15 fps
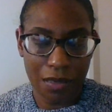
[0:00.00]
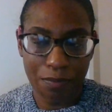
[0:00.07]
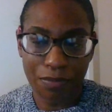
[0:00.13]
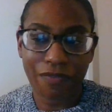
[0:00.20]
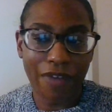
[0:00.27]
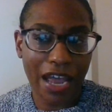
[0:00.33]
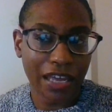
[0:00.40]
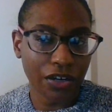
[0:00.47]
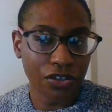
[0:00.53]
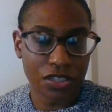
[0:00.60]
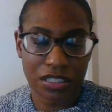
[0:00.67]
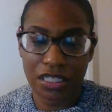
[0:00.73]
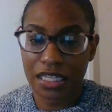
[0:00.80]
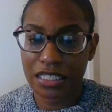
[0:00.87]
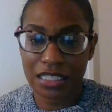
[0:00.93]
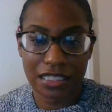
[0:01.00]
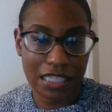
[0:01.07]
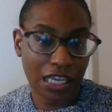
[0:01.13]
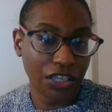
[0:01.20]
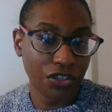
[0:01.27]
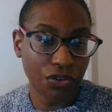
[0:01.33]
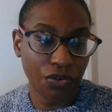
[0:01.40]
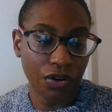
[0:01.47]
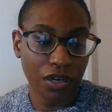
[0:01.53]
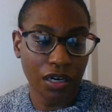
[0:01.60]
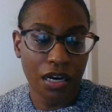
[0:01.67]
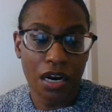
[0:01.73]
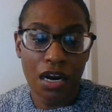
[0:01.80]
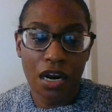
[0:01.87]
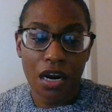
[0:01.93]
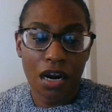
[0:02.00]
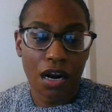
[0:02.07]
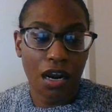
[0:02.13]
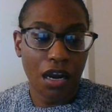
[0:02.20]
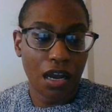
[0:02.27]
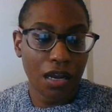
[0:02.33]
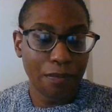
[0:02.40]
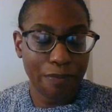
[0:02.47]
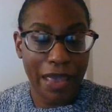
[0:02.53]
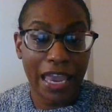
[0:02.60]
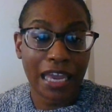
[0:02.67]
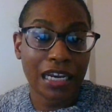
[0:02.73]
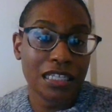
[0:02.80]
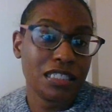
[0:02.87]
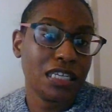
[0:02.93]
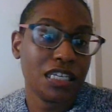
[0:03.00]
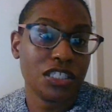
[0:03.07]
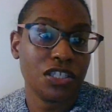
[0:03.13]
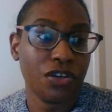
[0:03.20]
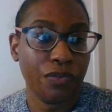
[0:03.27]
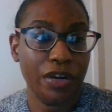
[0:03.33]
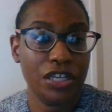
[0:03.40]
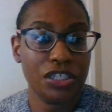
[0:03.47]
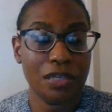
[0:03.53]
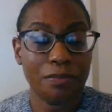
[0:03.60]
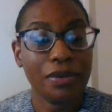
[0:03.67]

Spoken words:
providers doesn't take your pain into consideration,